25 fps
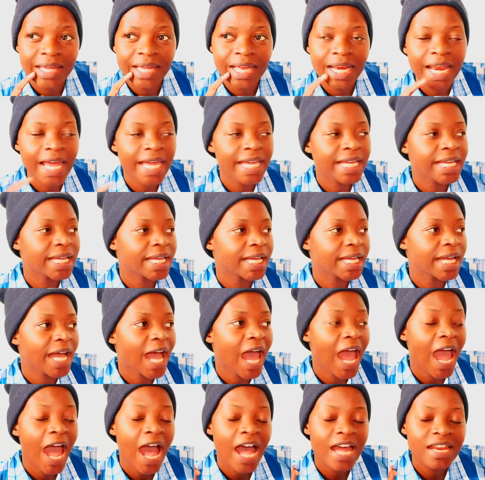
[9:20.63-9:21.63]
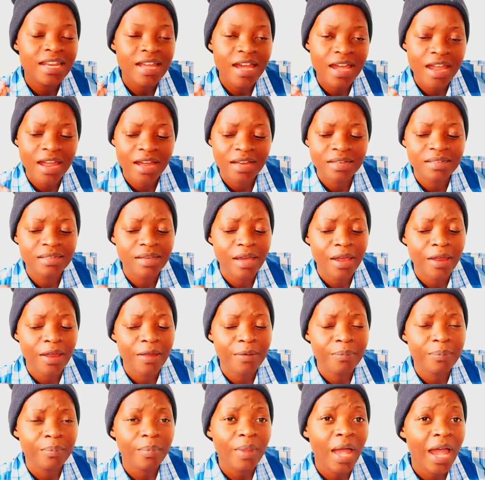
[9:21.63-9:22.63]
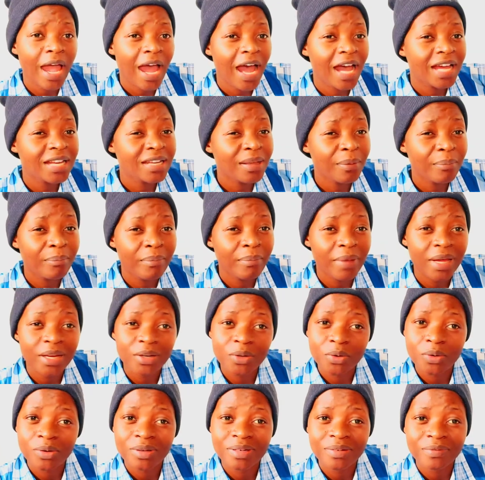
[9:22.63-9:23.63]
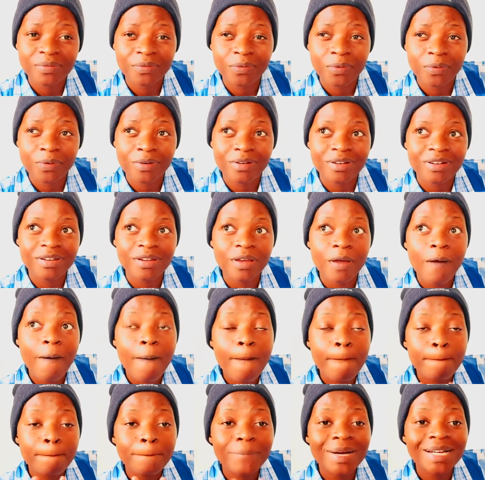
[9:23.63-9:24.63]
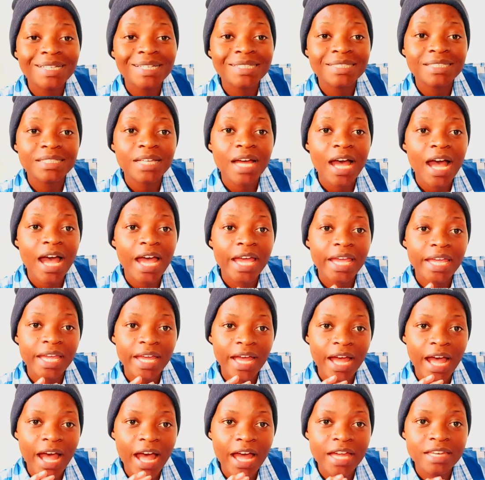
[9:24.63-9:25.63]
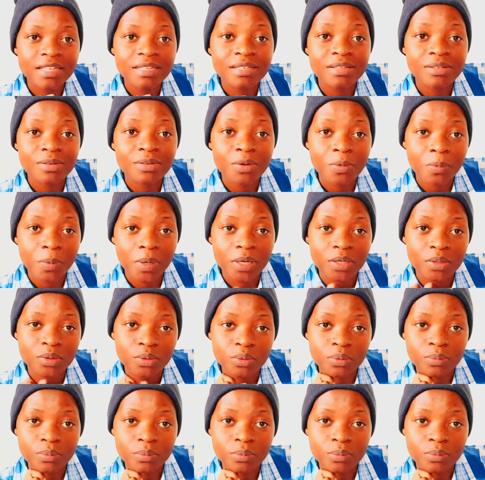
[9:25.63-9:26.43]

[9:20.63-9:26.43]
Like I had an airtime, I had a man on phone, but I had no one.